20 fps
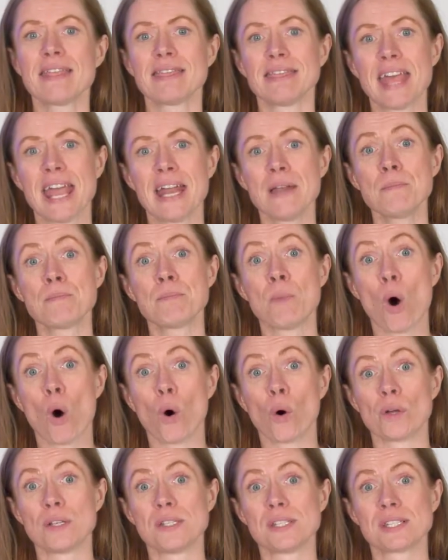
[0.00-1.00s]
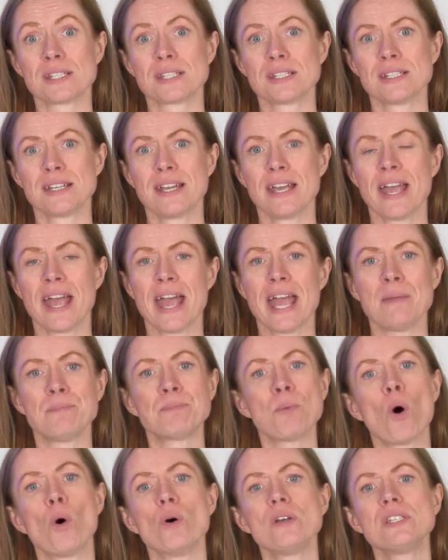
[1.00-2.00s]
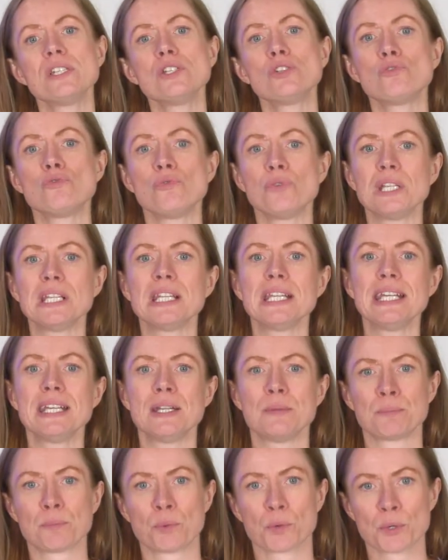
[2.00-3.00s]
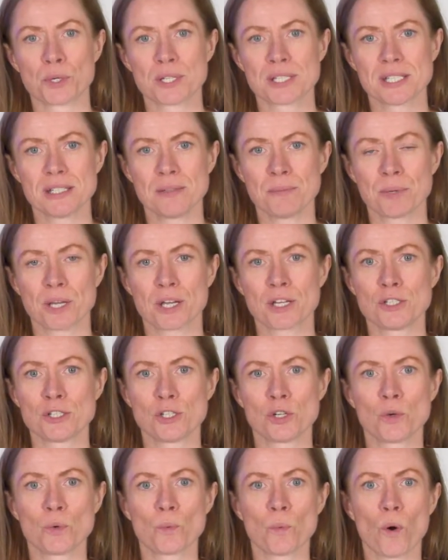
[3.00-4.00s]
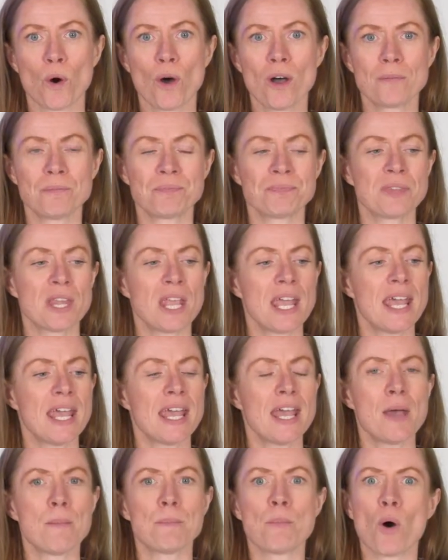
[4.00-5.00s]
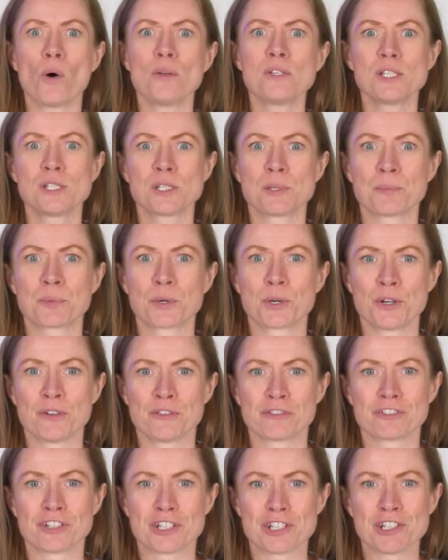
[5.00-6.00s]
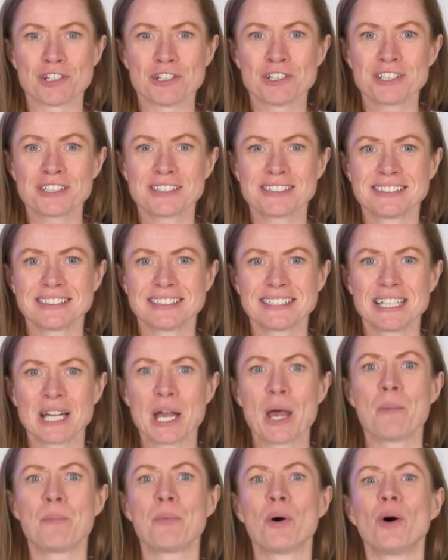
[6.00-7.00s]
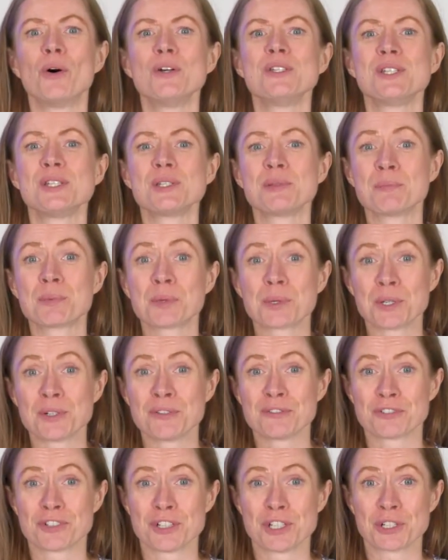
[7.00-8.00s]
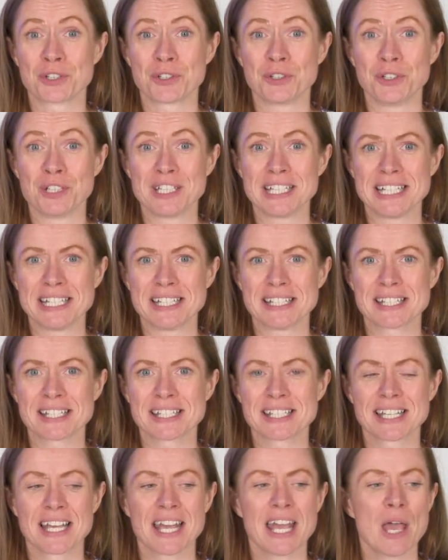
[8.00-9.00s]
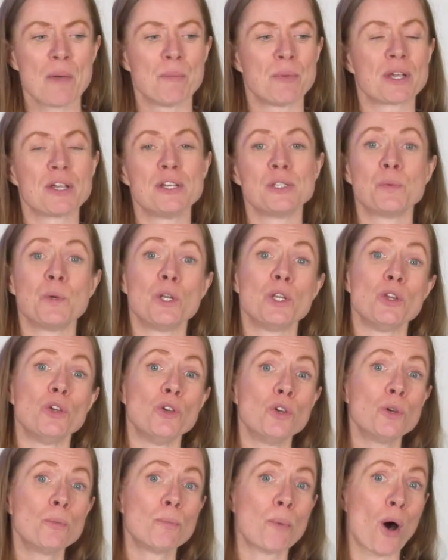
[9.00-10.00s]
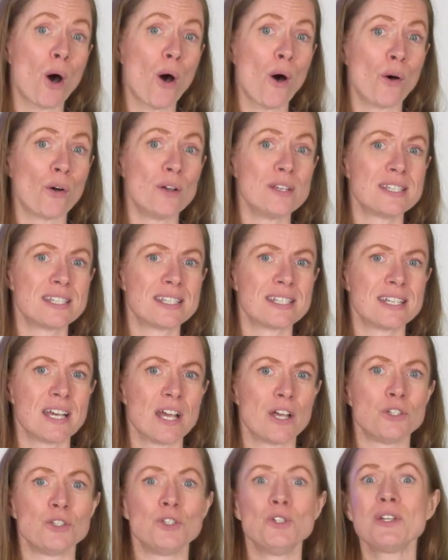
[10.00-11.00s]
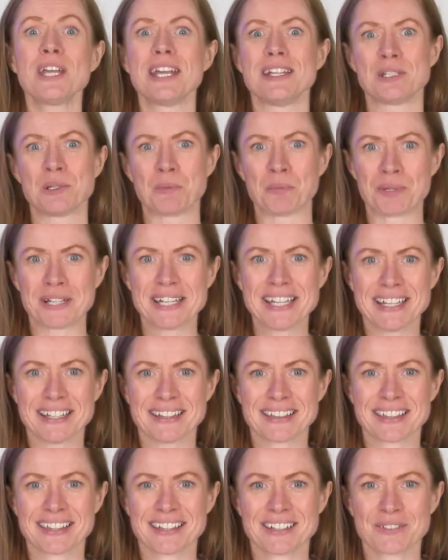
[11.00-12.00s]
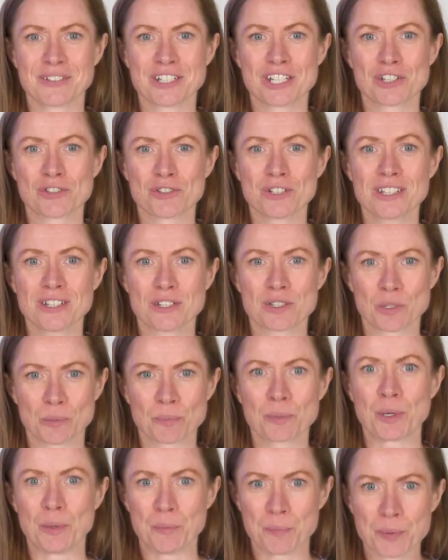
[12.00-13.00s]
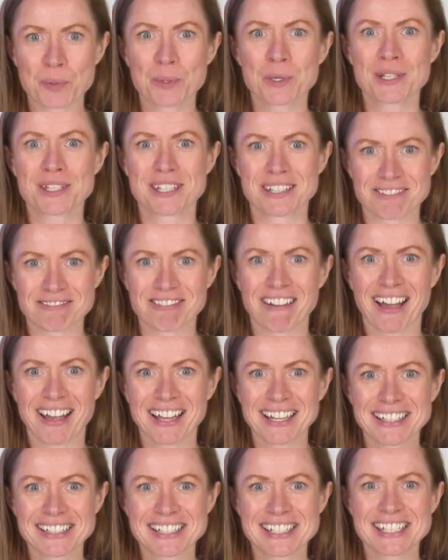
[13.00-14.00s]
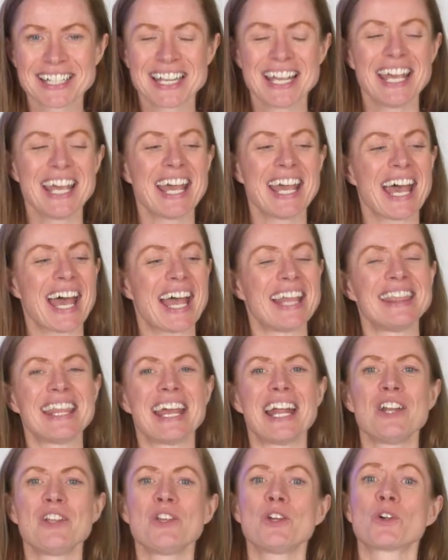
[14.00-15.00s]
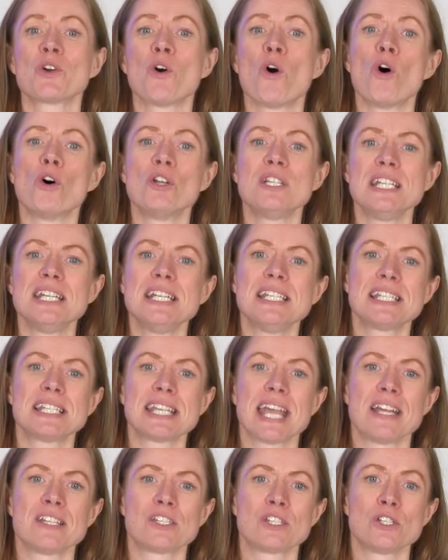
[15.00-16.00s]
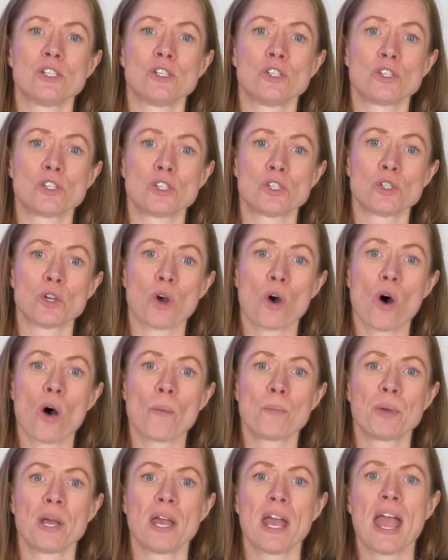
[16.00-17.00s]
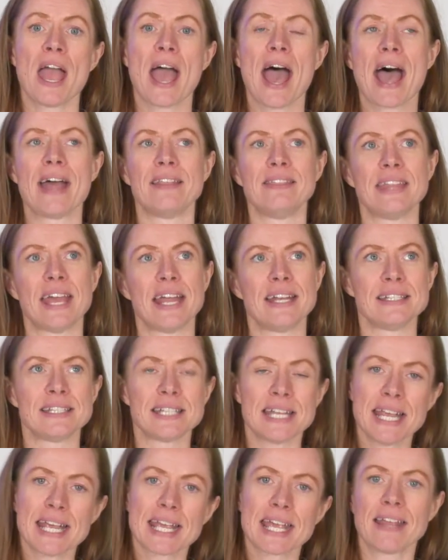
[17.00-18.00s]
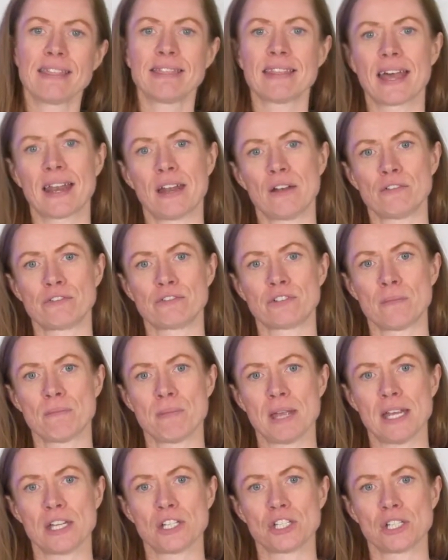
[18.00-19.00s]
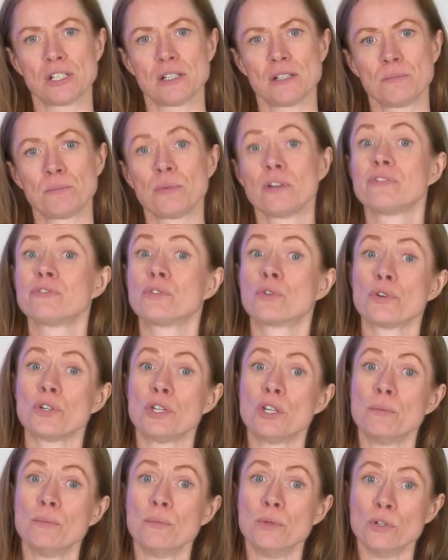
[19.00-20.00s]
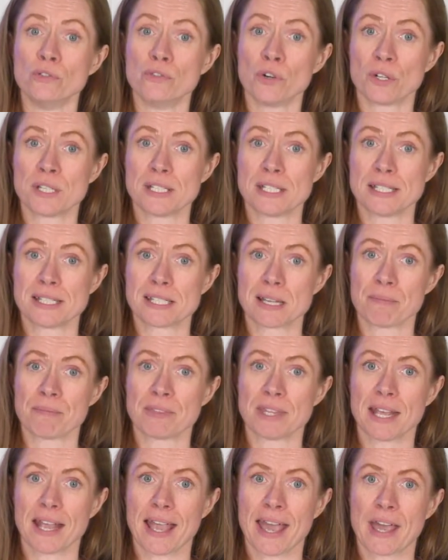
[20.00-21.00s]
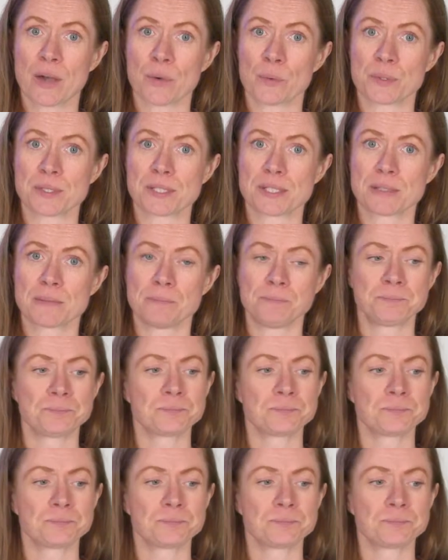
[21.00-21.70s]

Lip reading: Then pause. And pause is really important, because you know what? Pause is important for you. Pause is important for your audience. Because when you pause, you get to breathe, which is really super important, right? And then your audience gets to stop and then take in that information before you move on to something else.